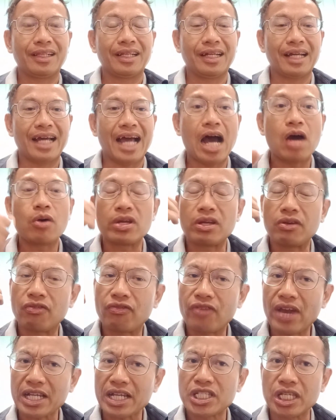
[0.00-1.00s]
how
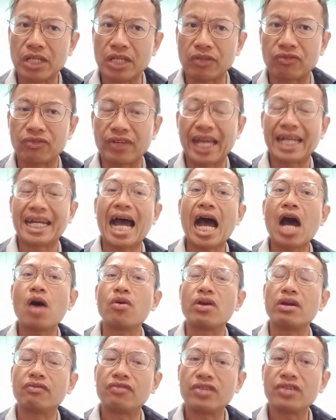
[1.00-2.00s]
effective, and how
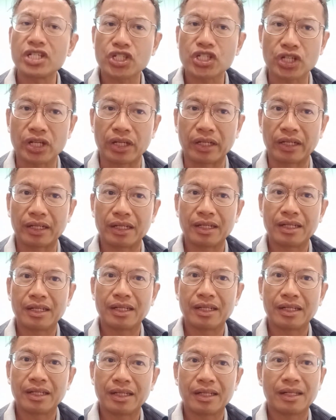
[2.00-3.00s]
efficient
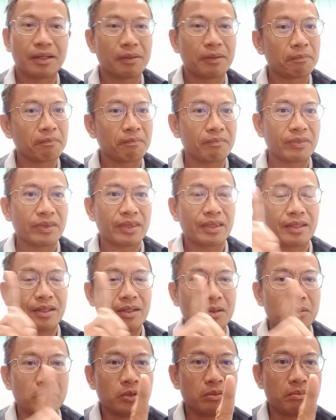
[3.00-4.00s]

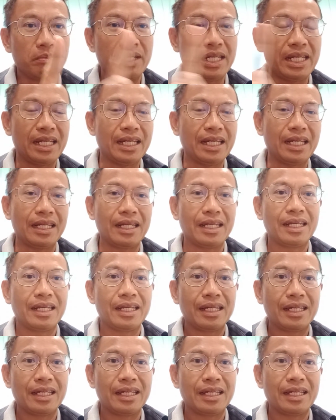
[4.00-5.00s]
would be
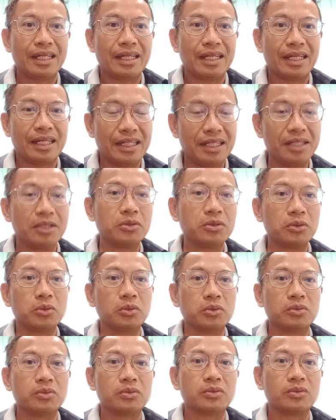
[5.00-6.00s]

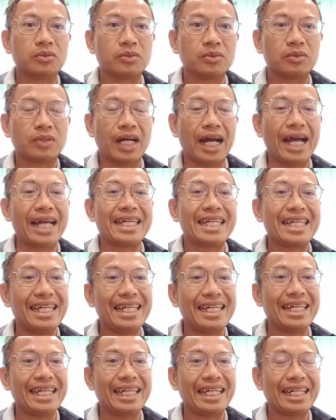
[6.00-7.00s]
you,
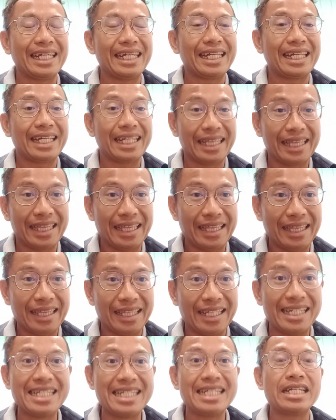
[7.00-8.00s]
i.e.,
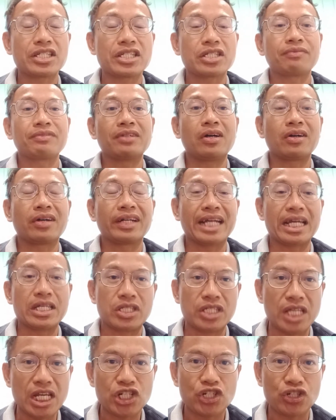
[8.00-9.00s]
the leaders of the
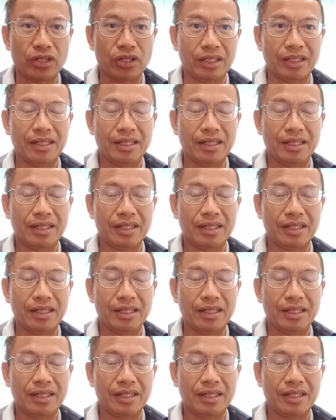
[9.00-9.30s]
organization.